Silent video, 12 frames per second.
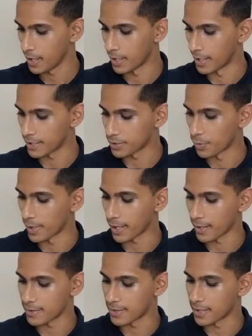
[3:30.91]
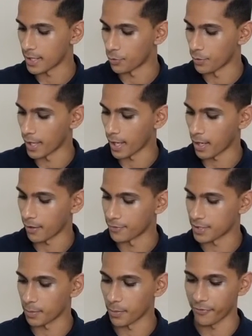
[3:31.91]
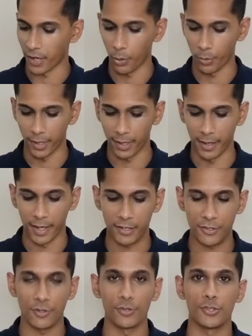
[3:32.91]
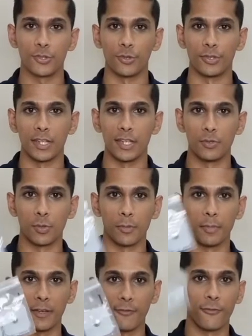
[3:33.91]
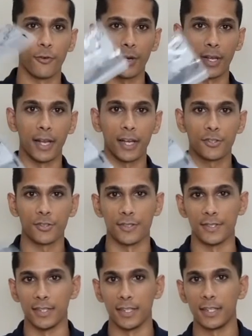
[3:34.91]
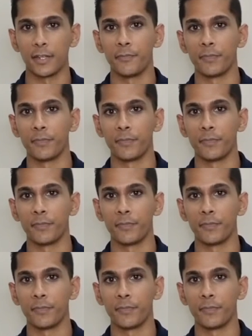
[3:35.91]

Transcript: Next, we can see that we have some of our electrodes. So these will be 4 electrodes in here,